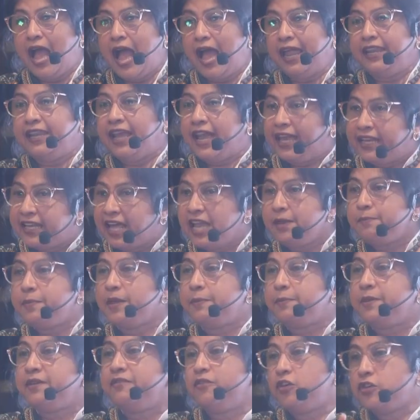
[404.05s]
And
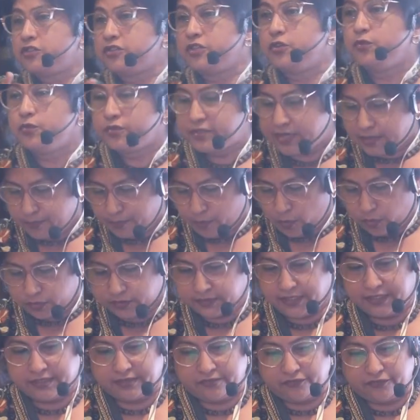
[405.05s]
NIPP was used in
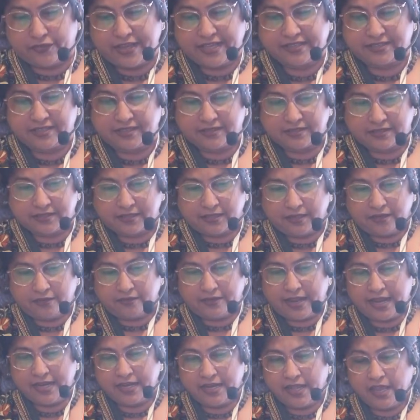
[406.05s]
both the phases,
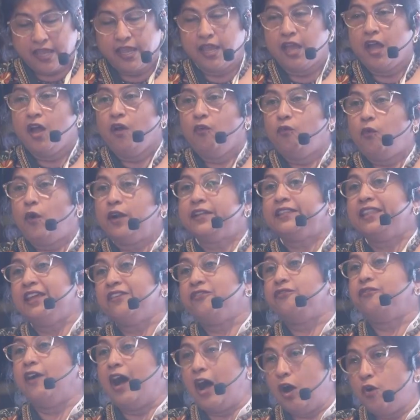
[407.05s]
right? What
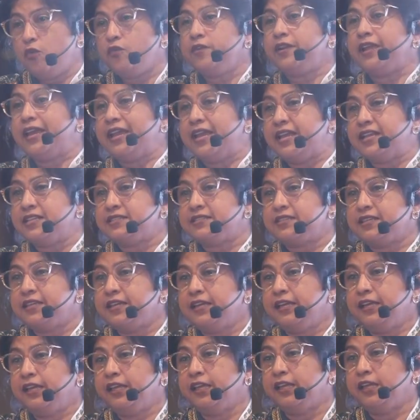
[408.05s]
they found is,
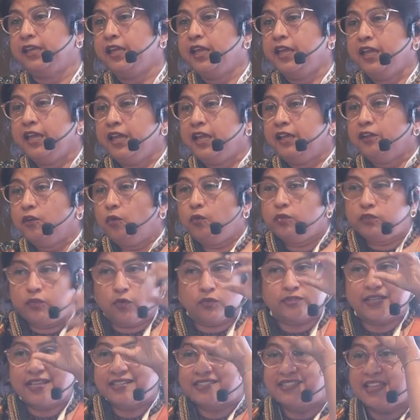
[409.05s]

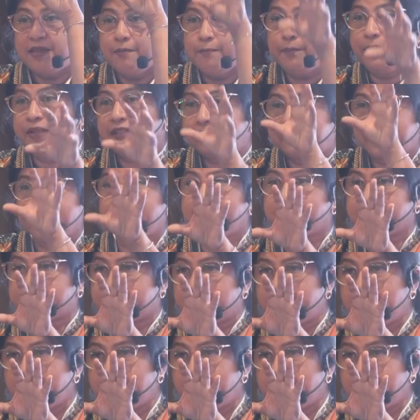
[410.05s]
those are simple things.